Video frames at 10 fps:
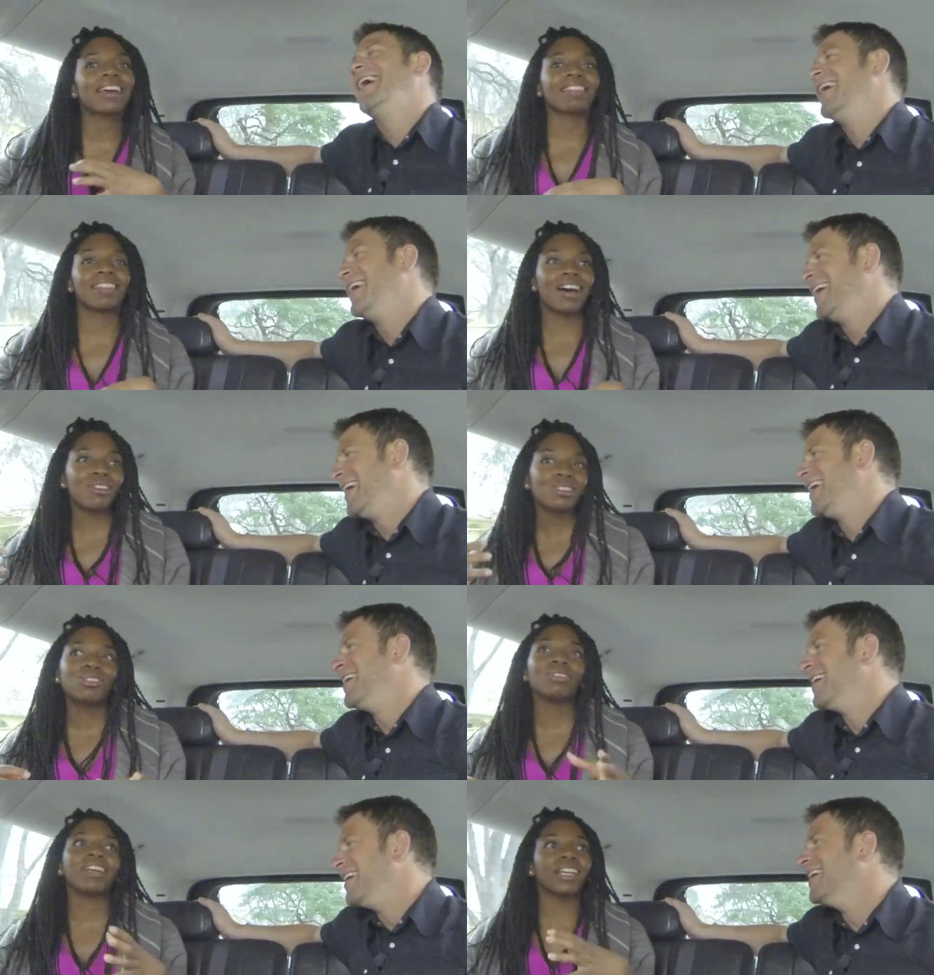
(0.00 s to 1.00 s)
Speaker 1: allows
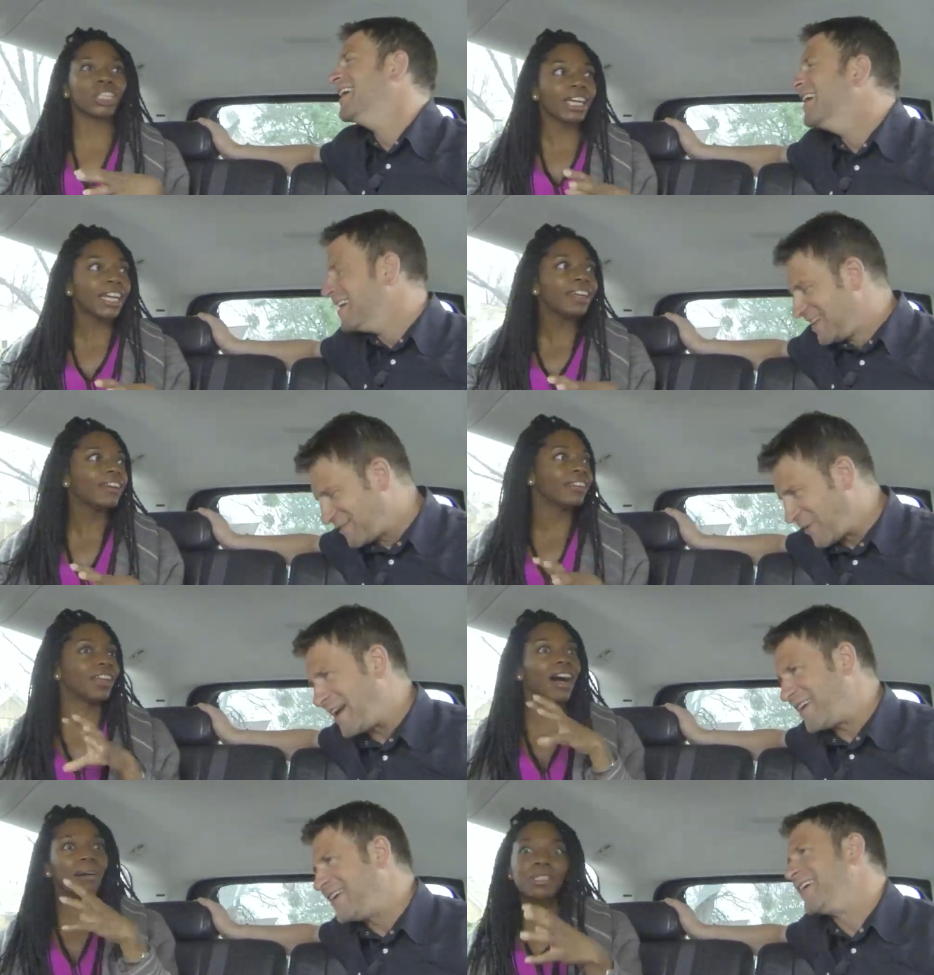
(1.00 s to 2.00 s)
you to iterate right.
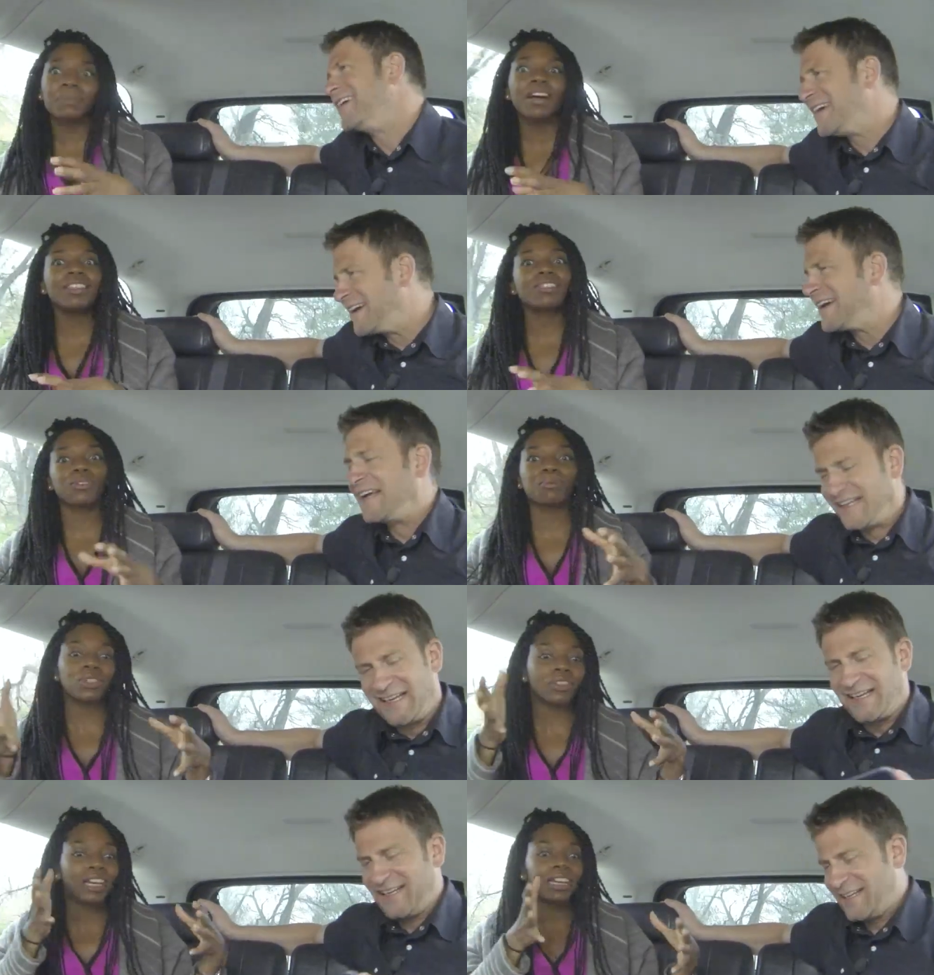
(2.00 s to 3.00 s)
and optimize from
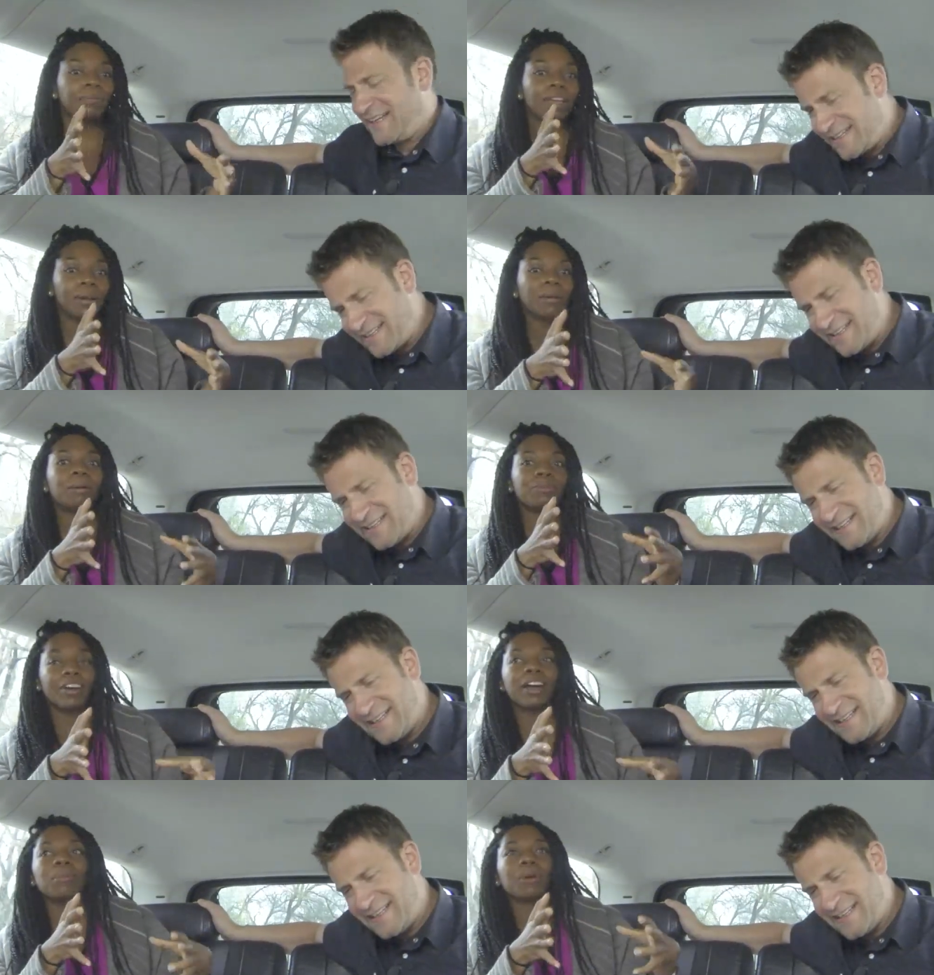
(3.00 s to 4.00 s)
your like minimum
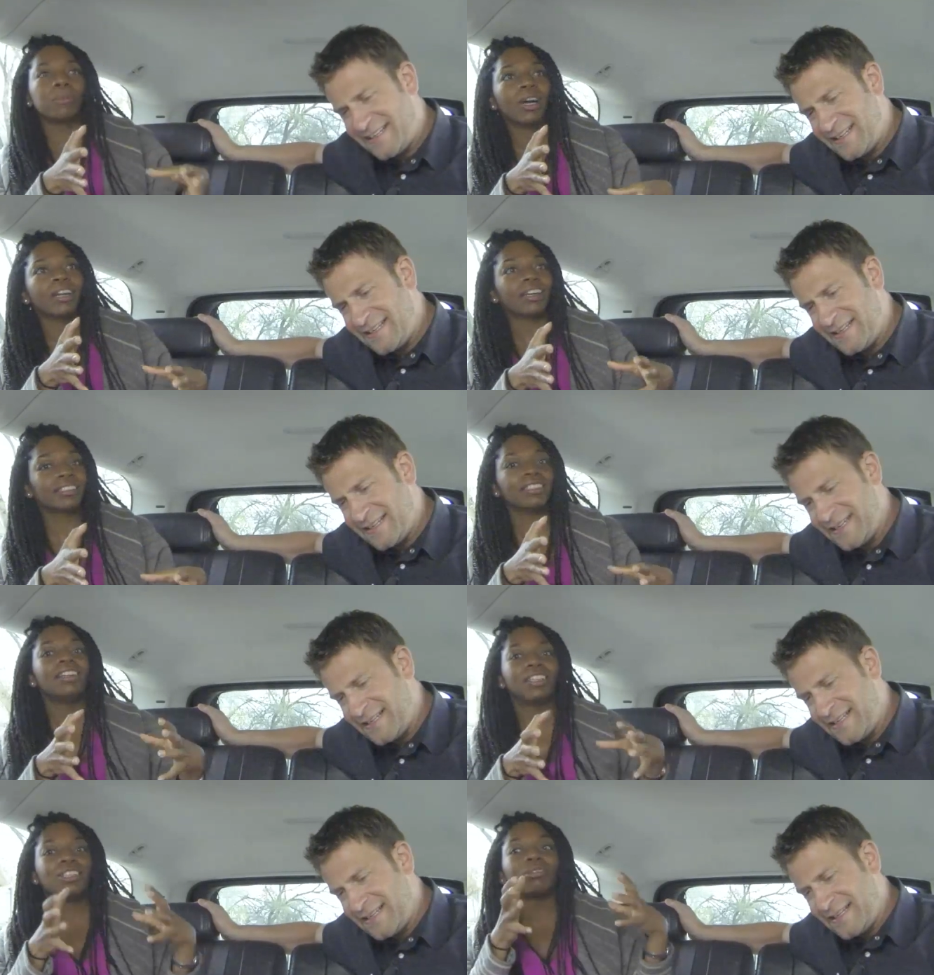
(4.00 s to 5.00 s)
viable product,
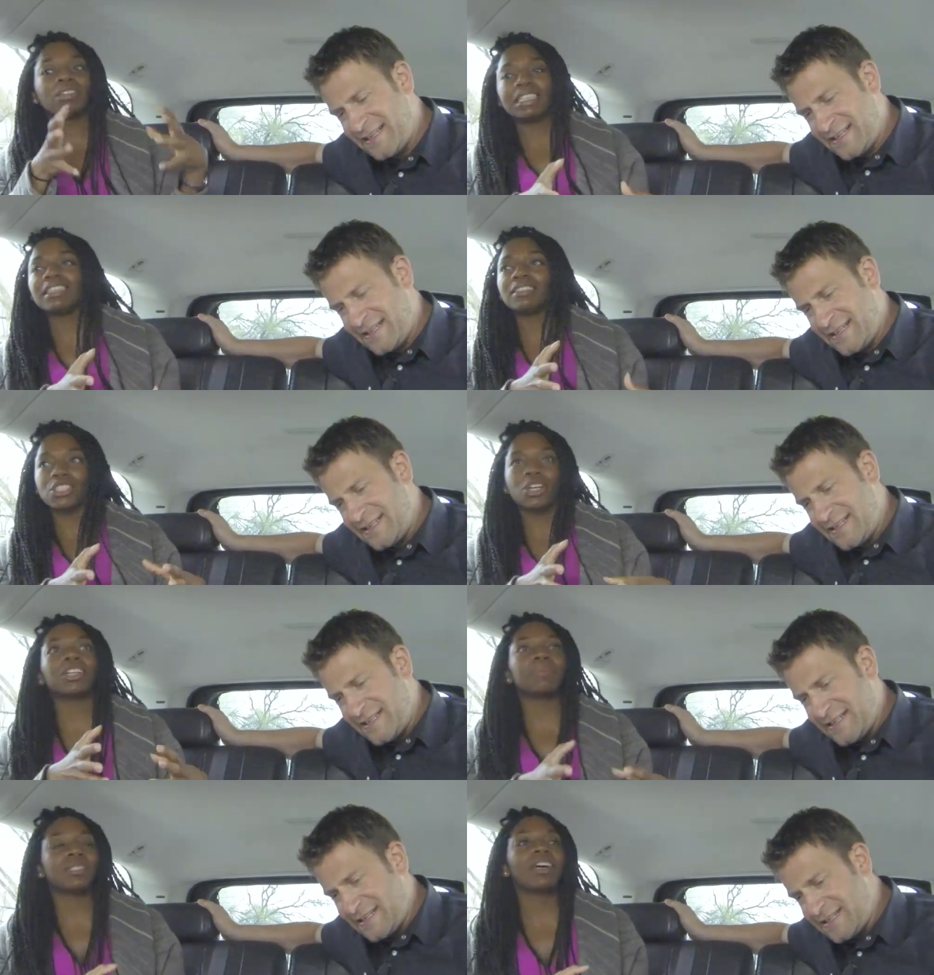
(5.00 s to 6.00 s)
you know, lean
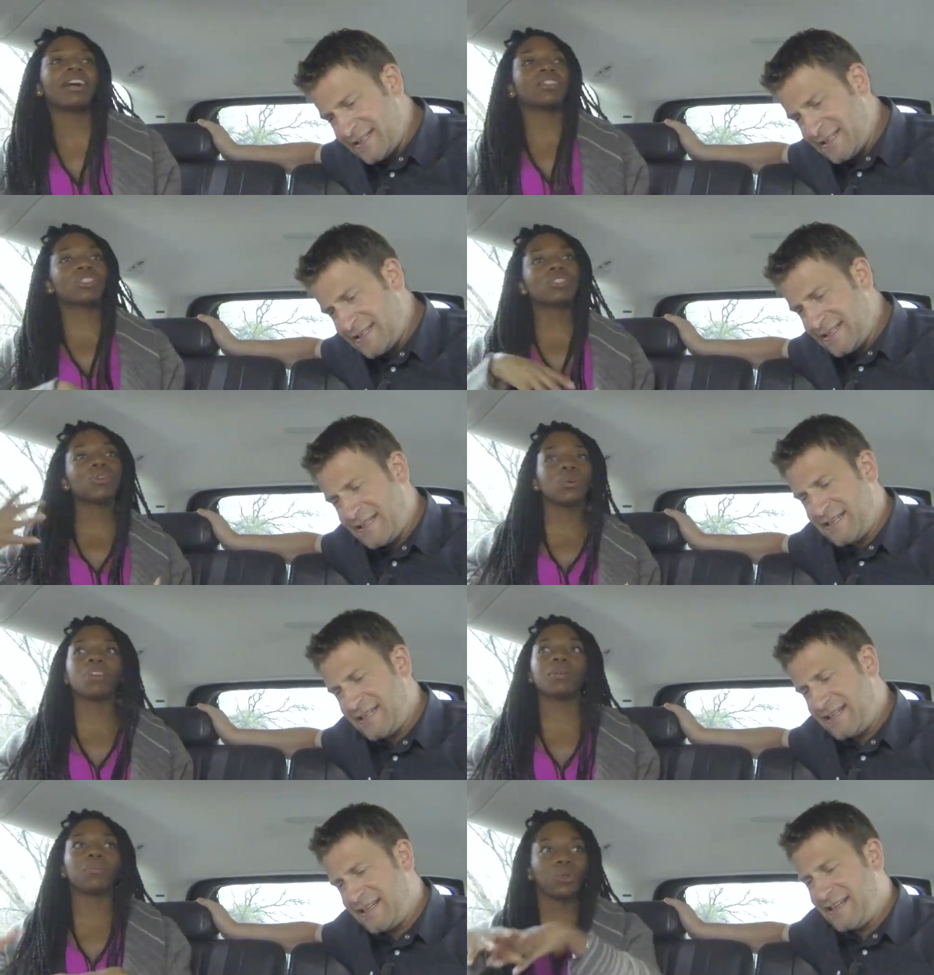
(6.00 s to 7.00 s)
startup style to
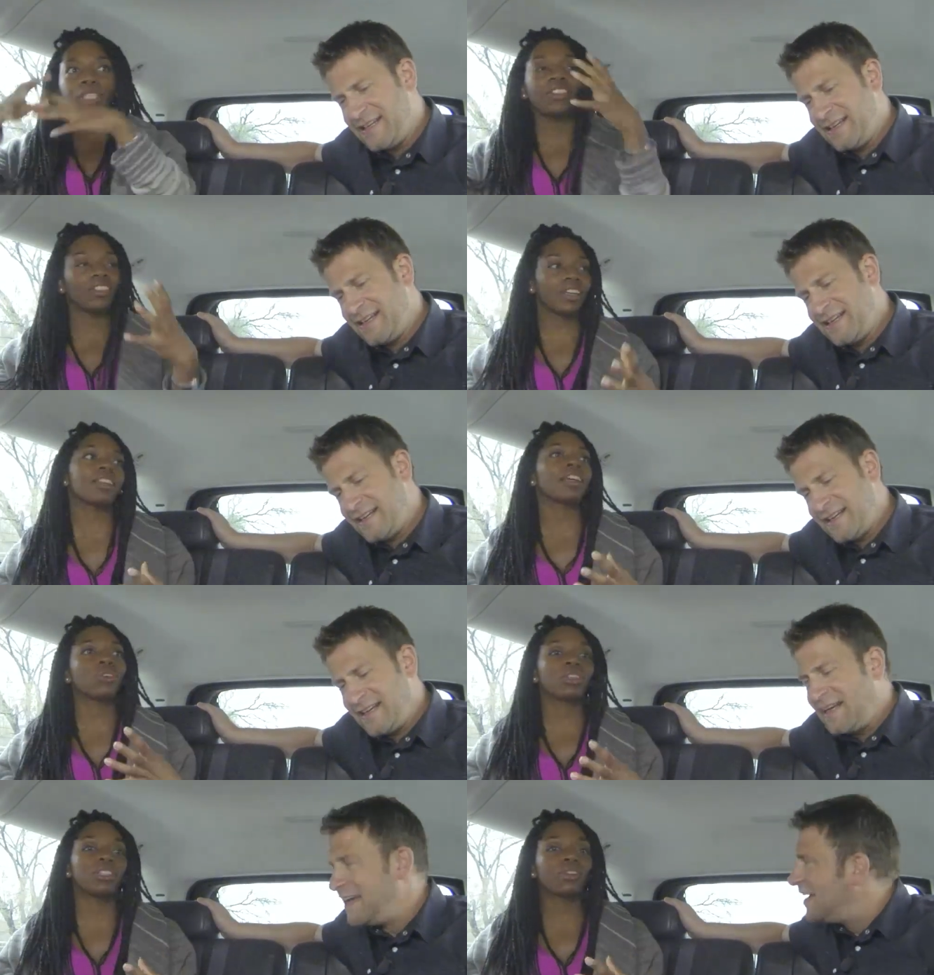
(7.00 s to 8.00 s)
the brilliant thing that
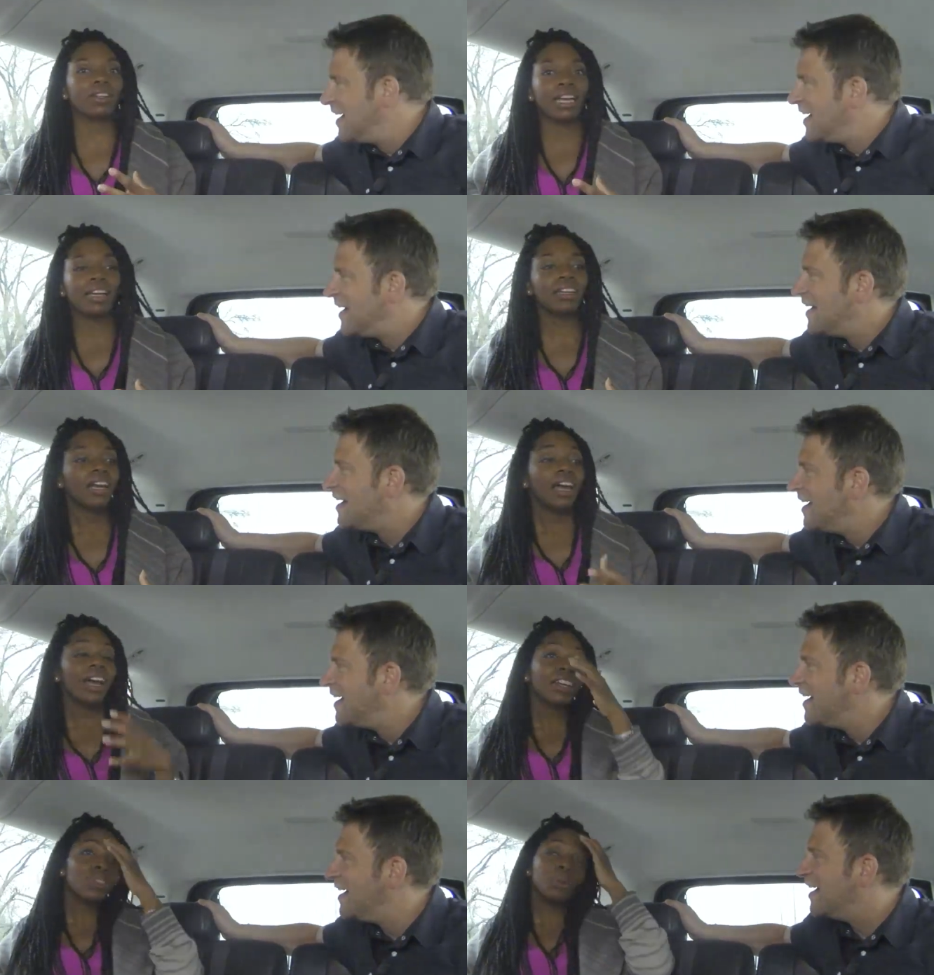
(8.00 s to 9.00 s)
you could create.
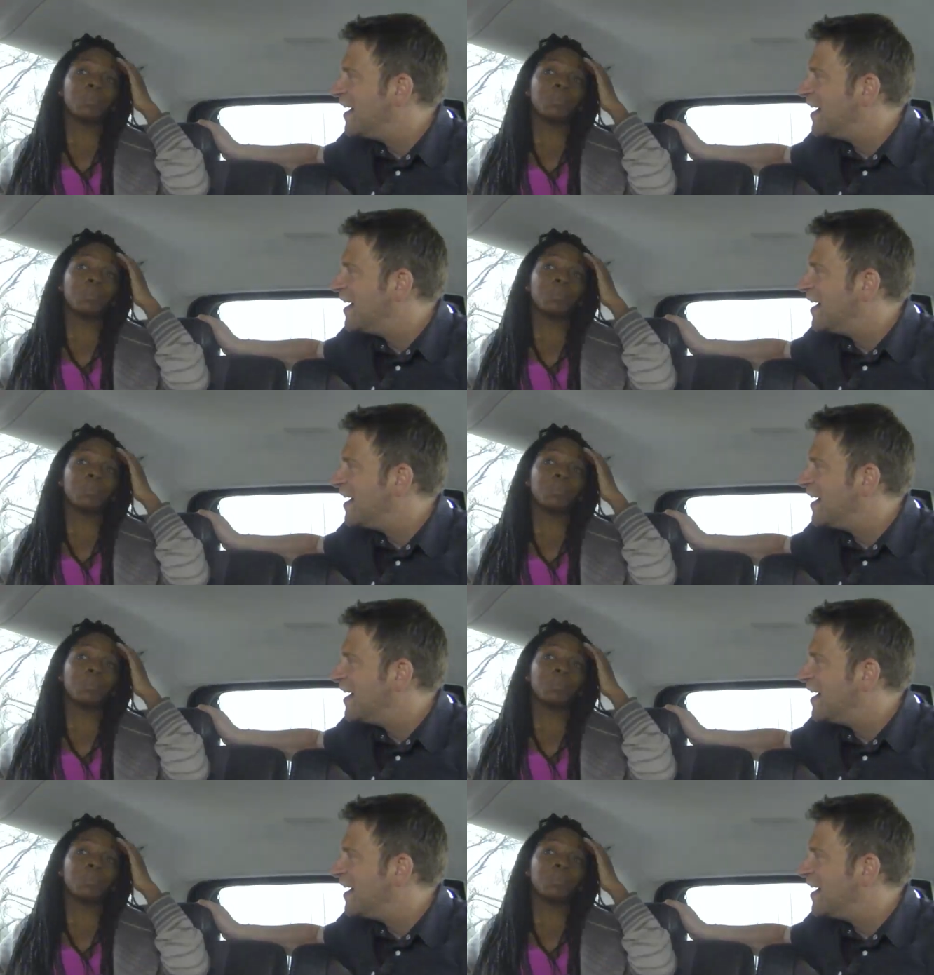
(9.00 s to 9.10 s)
And that's what